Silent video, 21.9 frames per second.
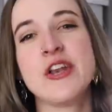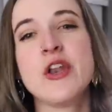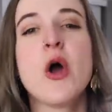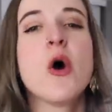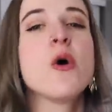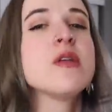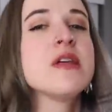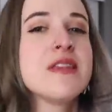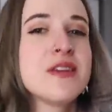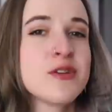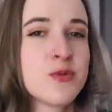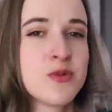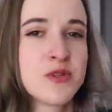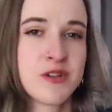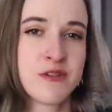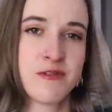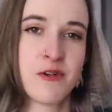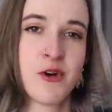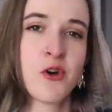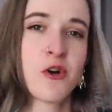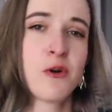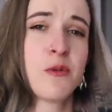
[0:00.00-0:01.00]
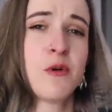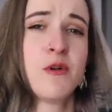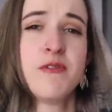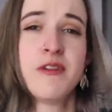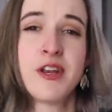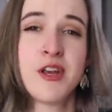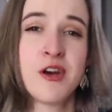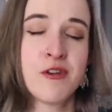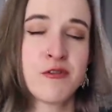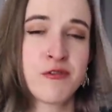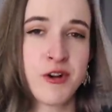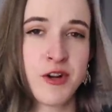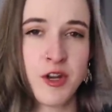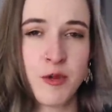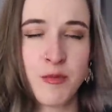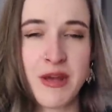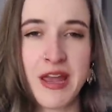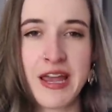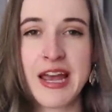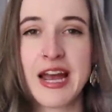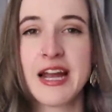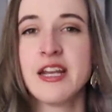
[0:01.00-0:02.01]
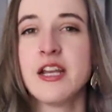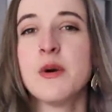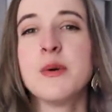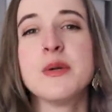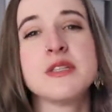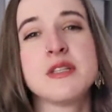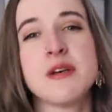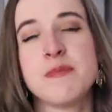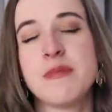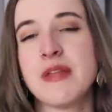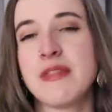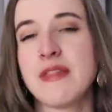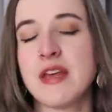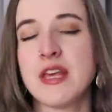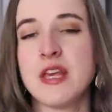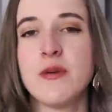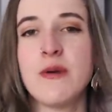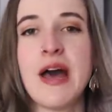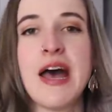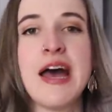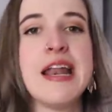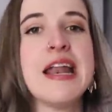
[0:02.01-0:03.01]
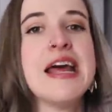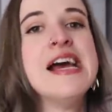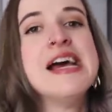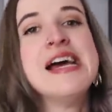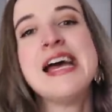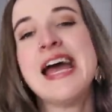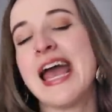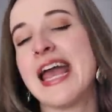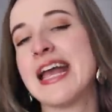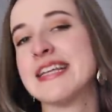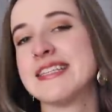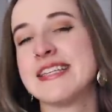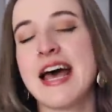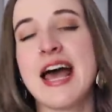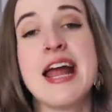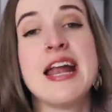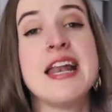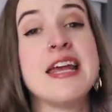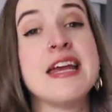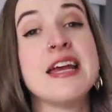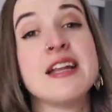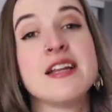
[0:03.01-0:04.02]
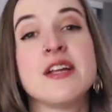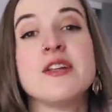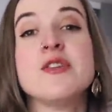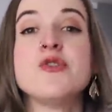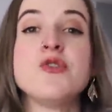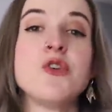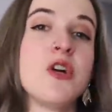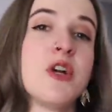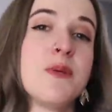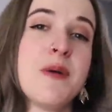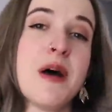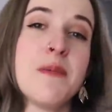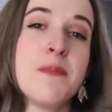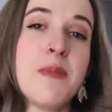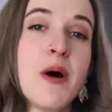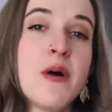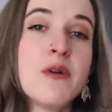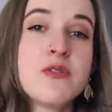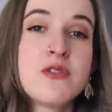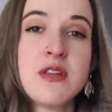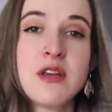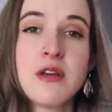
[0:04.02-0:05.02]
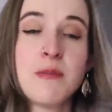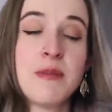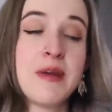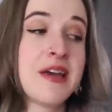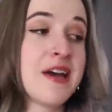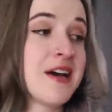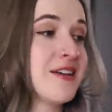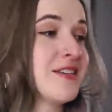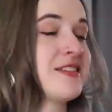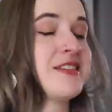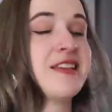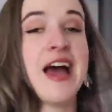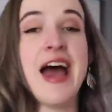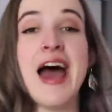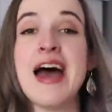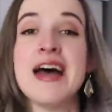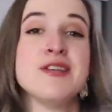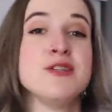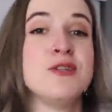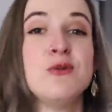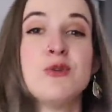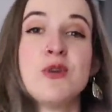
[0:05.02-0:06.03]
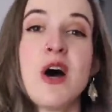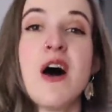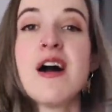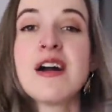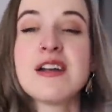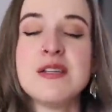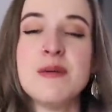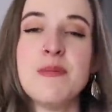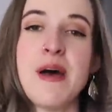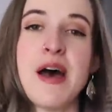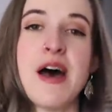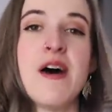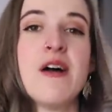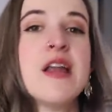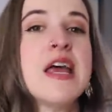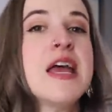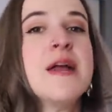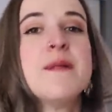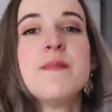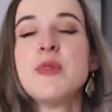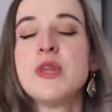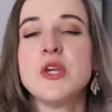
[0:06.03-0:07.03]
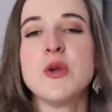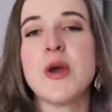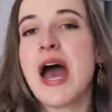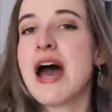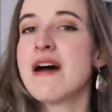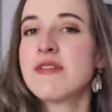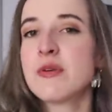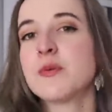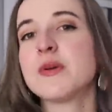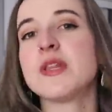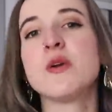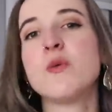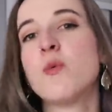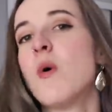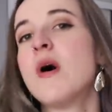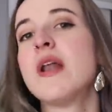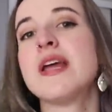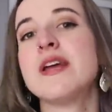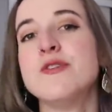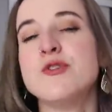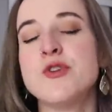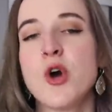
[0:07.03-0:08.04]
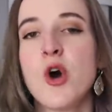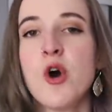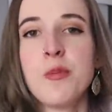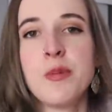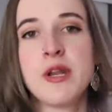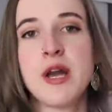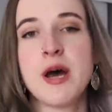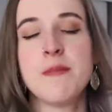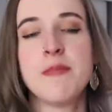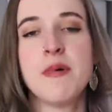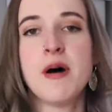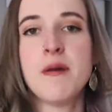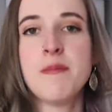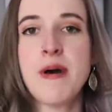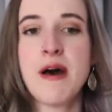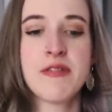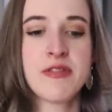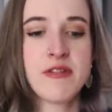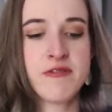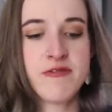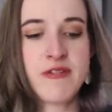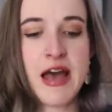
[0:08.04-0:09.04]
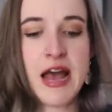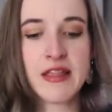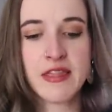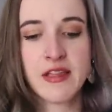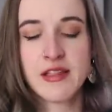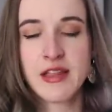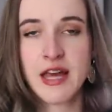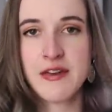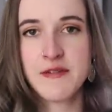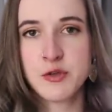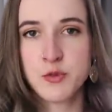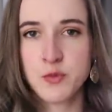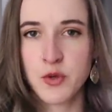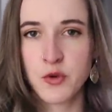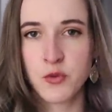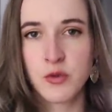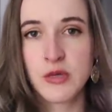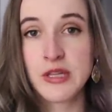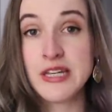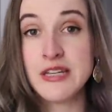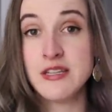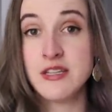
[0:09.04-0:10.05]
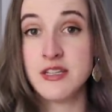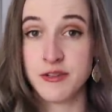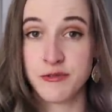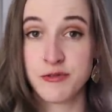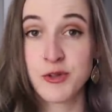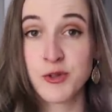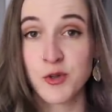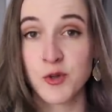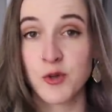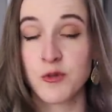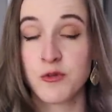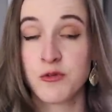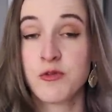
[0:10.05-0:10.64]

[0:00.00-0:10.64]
know that this was a vulnerable video for you to make. I know it's something that you had anxiety and concern about posting because as you talked about, you haven't really wanted to open up about the fact that life has been really difficult